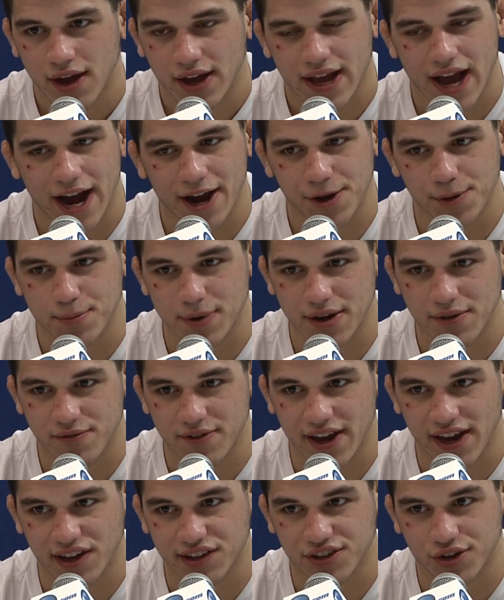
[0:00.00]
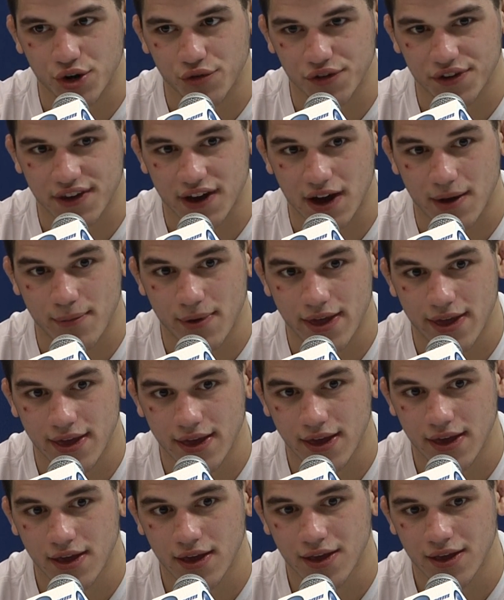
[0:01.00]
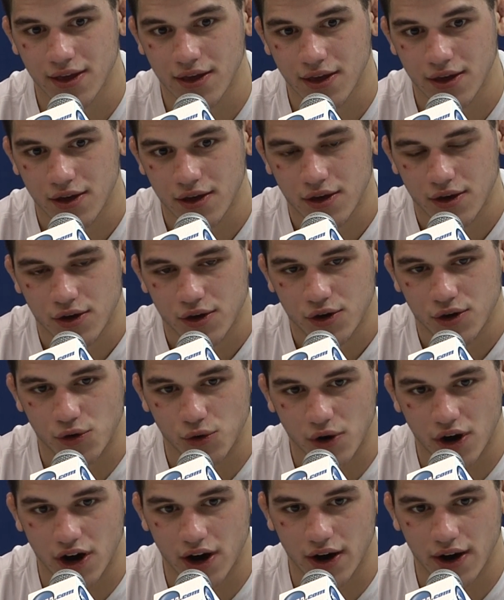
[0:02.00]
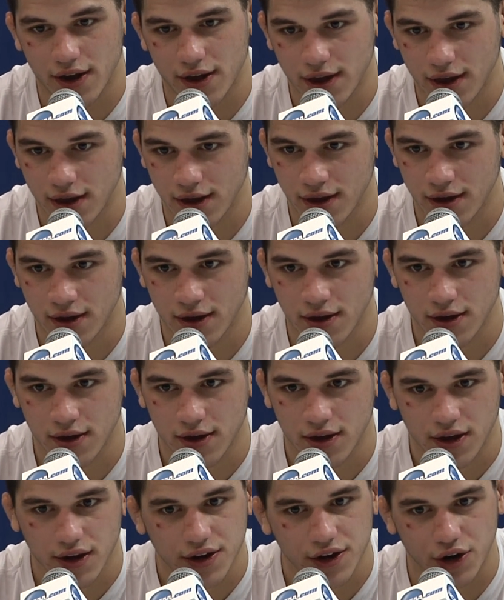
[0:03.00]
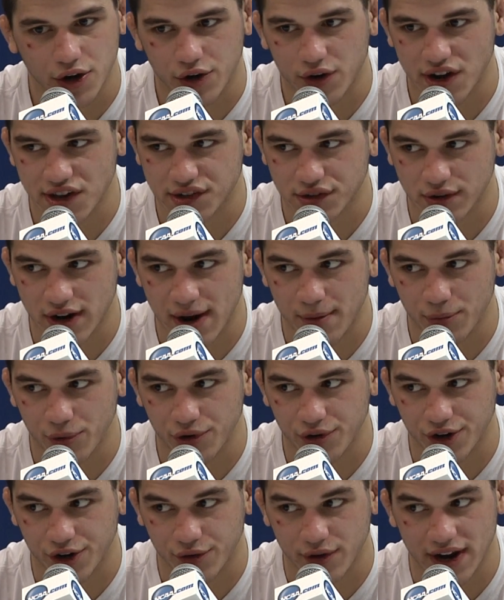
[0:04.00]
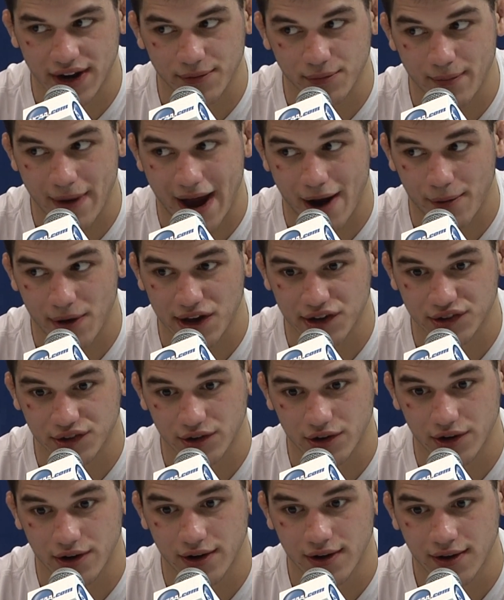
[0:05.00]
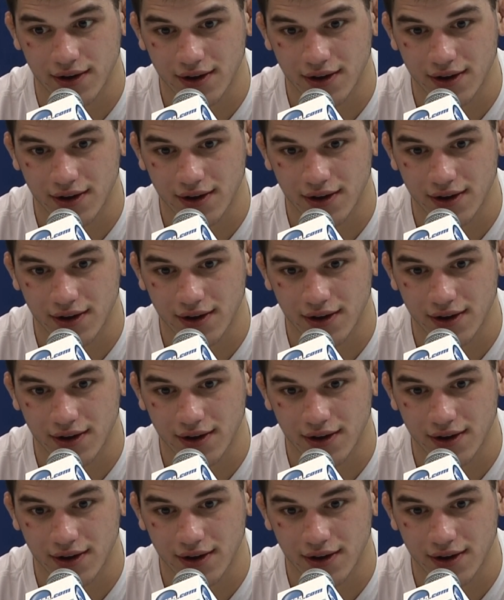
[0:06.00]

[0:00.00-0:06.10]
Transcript: guy who you beat in Vegas in overtime, who, you know, great scrambler, great mat wrestler.